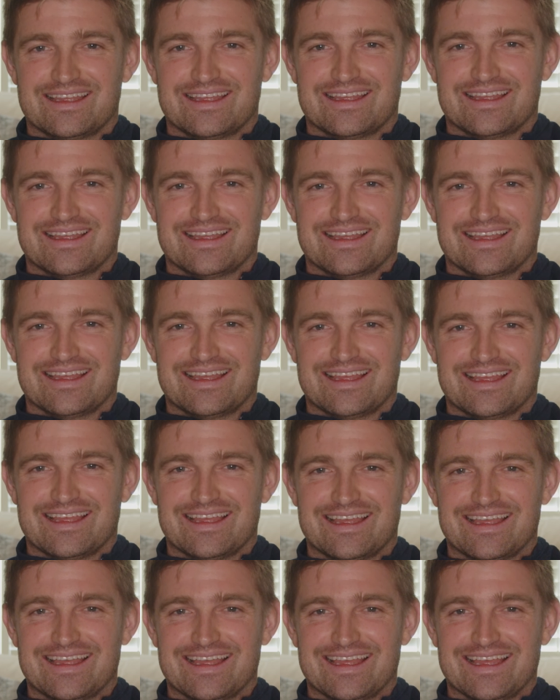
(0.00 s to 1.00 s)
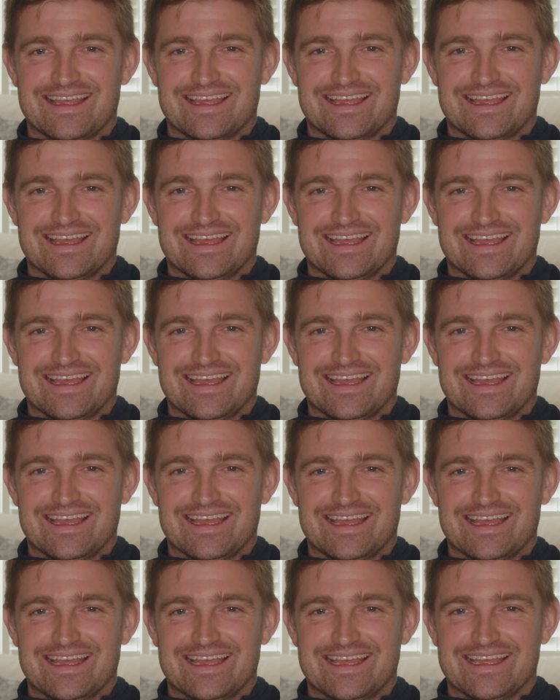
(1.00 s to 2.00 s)

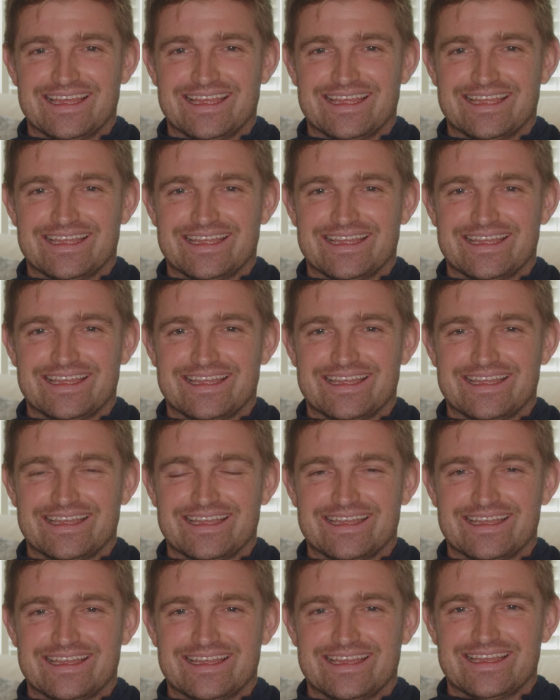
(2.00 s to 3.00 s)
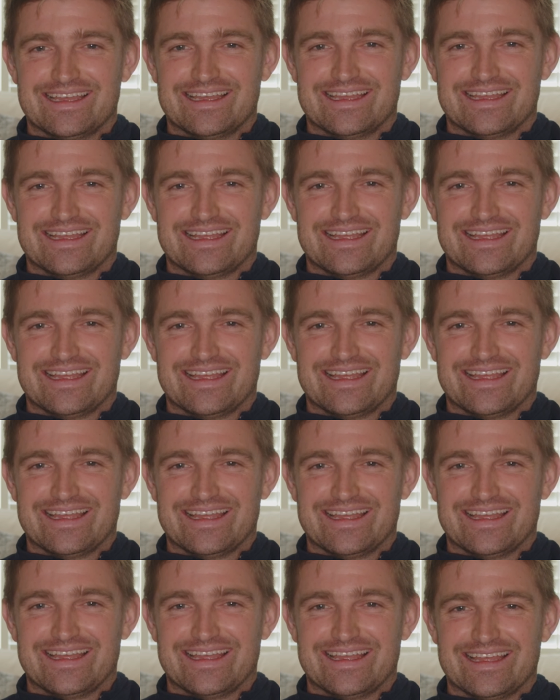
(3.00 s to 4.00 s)

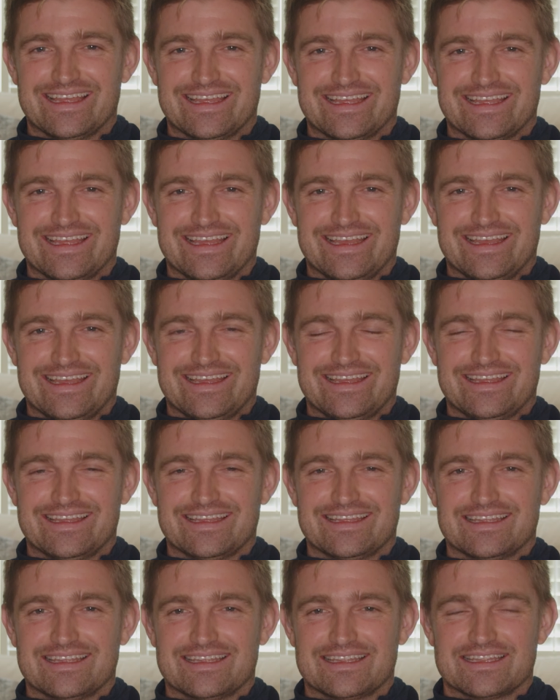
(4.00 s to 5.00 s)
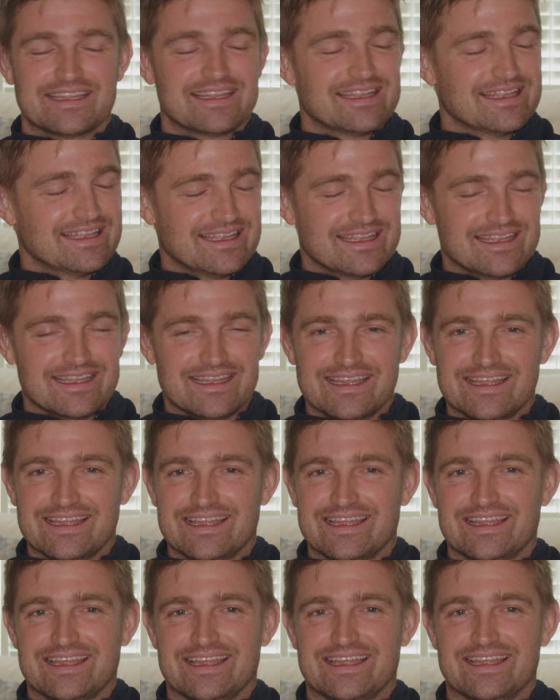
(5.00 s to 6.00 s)

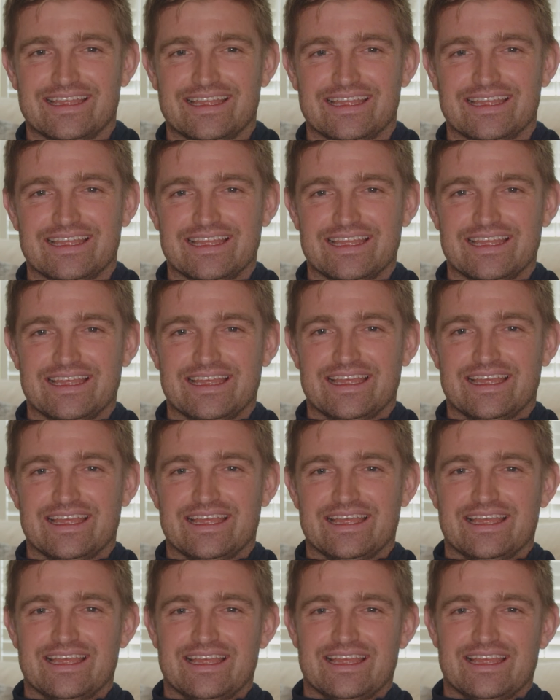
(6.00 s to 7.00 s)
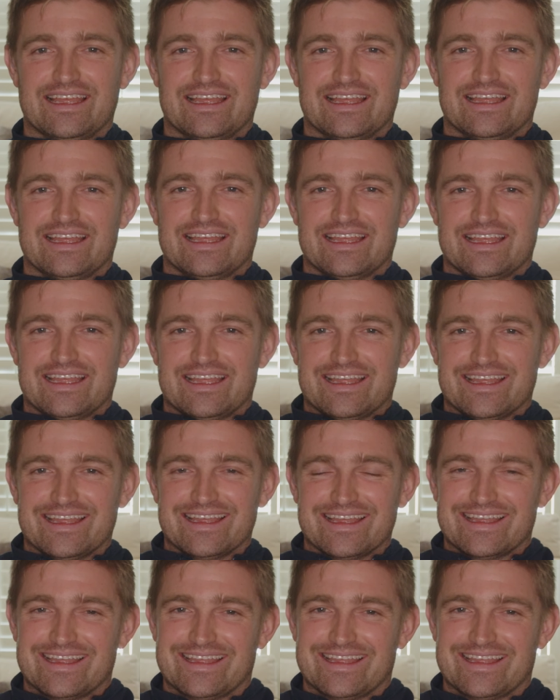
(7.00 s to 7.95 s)
[no speech]